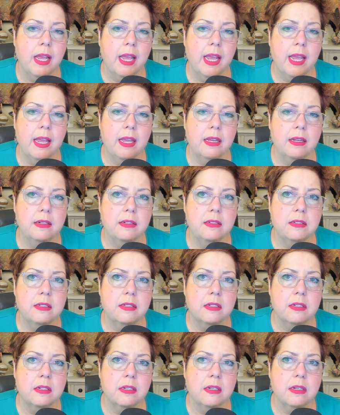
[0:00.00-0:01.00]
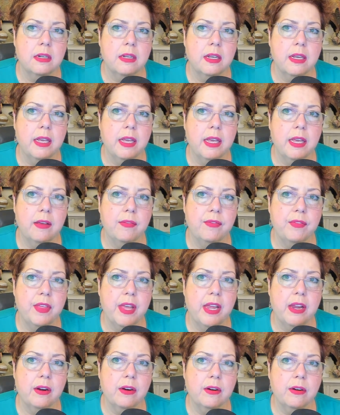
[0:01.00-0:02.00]
And if
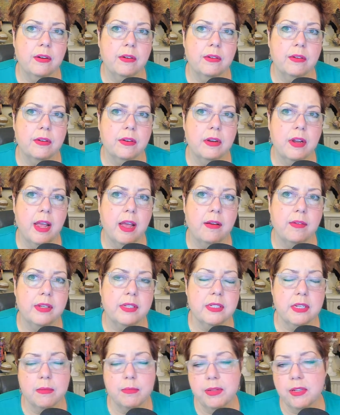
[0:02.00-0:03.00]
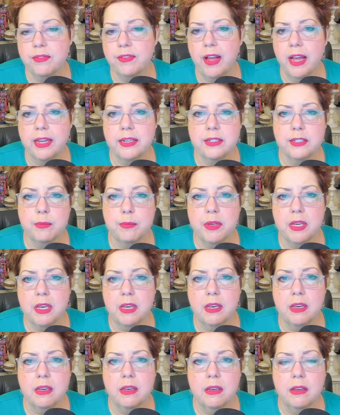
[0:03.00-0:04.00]
they have exemplified to
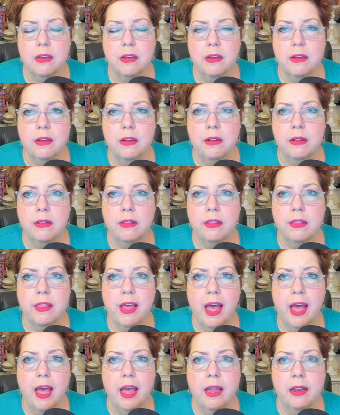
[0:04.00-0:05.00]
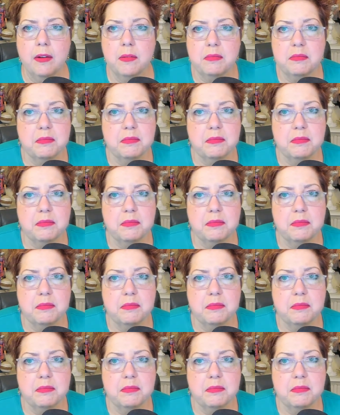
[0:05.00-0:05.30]
me that